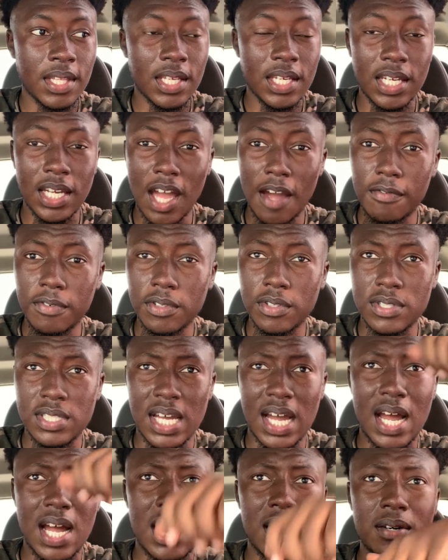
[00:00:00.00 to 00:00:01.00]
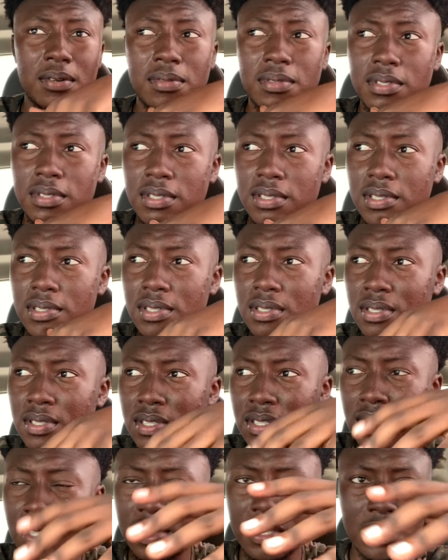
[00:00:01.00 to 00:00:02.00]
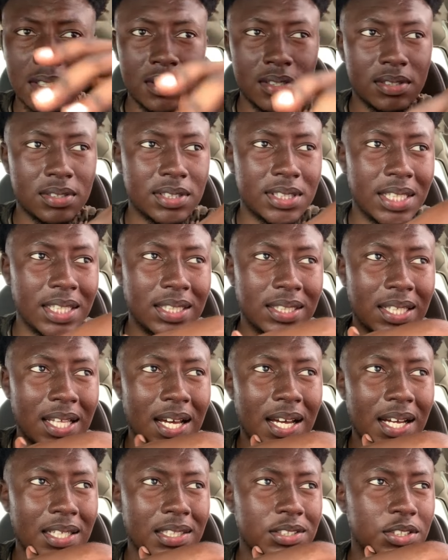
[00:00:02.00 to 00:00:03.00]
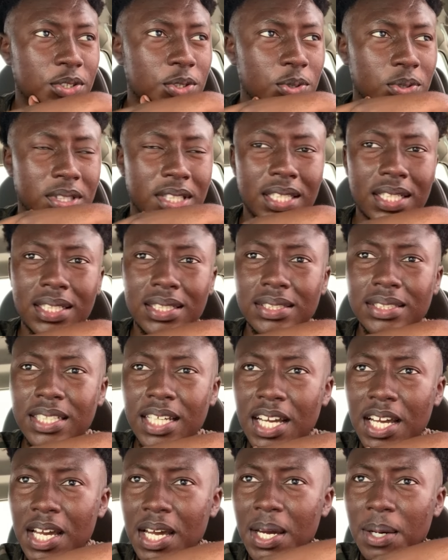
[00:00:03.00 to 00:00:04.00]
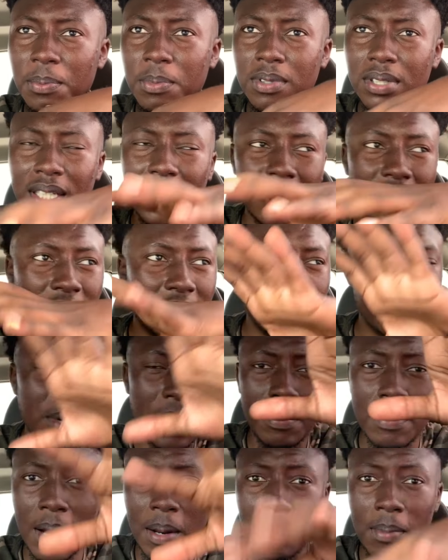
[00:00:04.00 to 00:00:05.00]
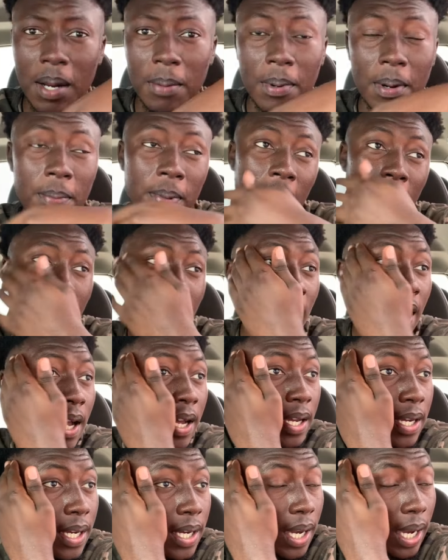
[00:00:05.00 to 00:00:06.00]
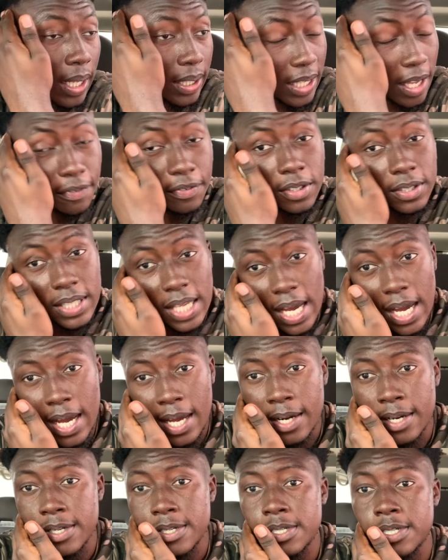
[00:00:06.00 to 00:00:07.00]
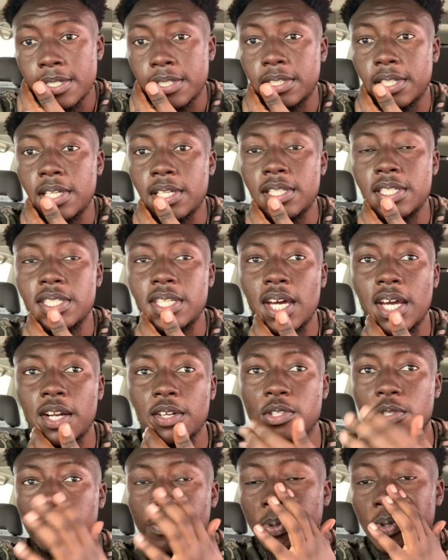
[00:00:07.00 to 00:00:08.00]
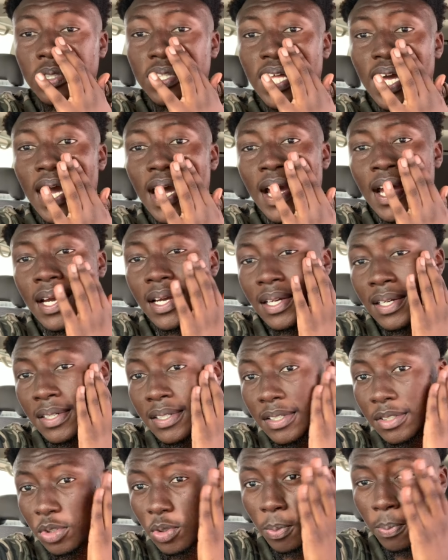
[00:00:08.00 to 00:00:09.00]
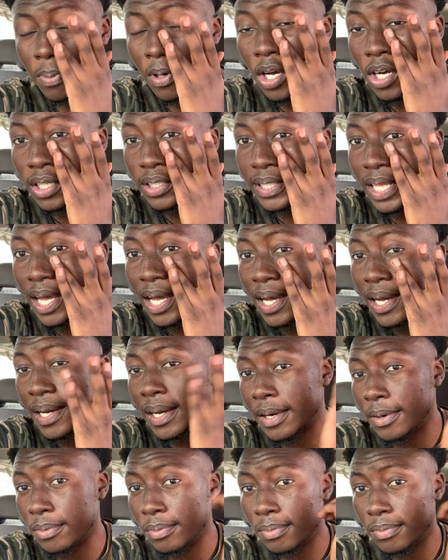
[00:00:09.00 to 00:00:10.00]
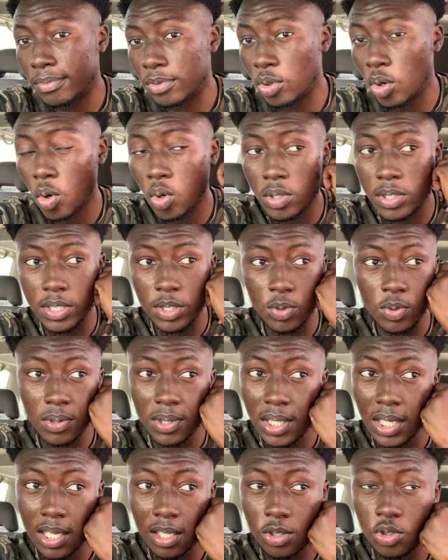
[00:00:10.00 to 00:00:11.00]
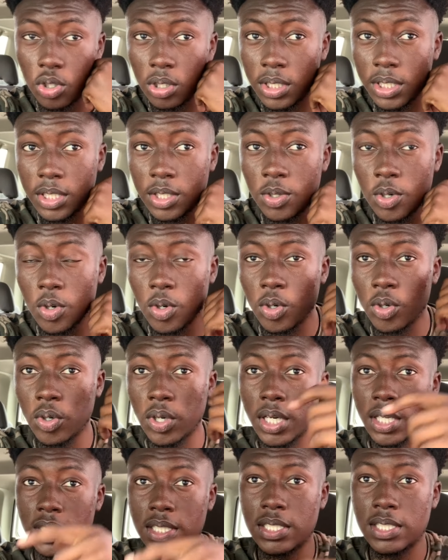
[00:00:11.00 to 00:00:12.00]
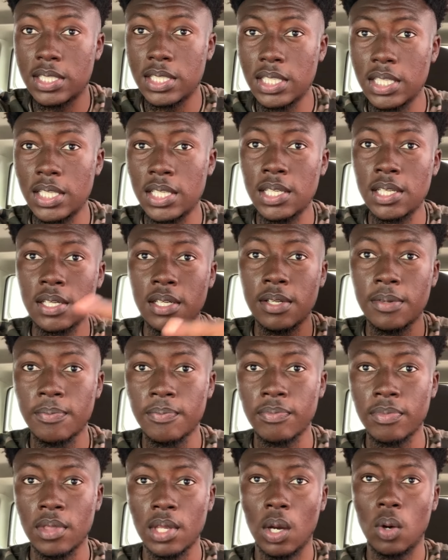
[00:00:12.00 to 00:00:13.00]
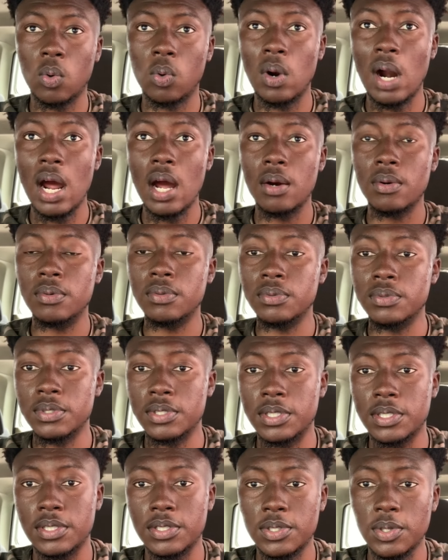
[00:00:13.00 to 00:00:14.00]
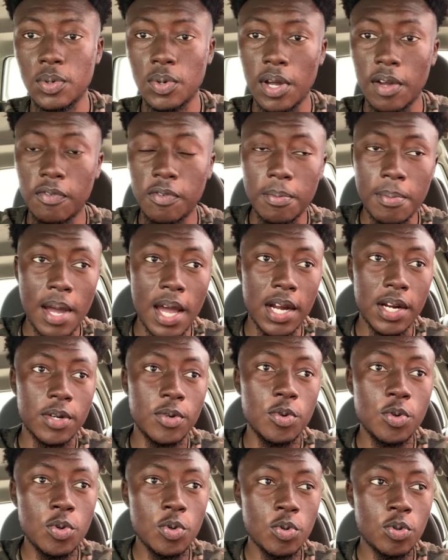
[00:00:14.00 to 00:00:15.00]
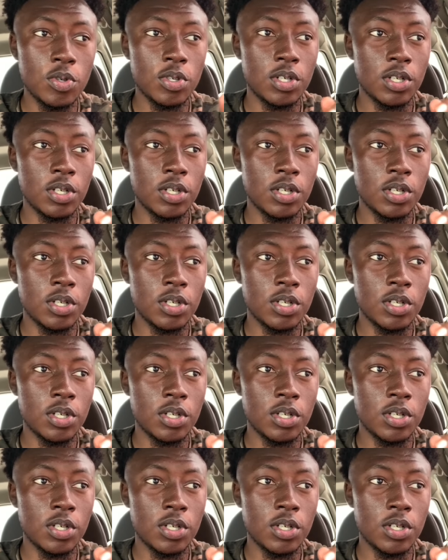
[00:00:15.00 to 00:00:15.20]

governor's house, saying that you killed them, whatever, blah, blah, blah, blah, blah, blah. And after that, they decided to put that, to block that roads you can actually go and see around. So everybody who